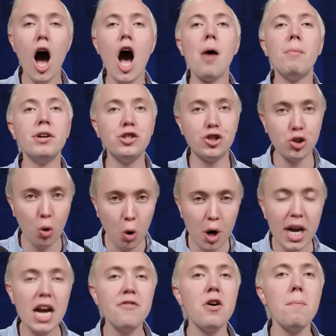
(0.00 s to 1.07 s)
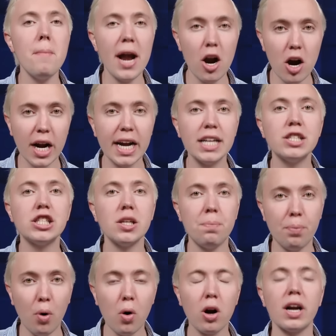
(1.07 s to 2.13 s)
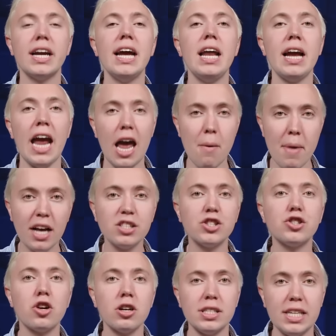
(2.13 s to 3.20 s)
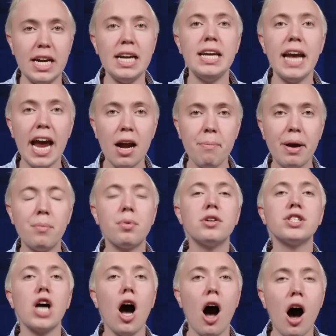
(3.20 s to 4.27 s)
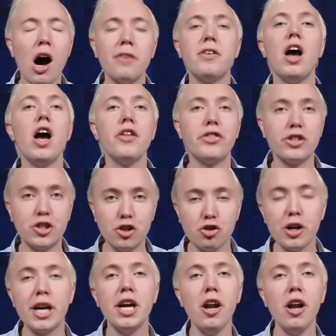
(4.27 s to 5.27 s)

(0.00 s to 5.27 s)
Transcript: A majority of Americans support getting MS-13 gang members off the street.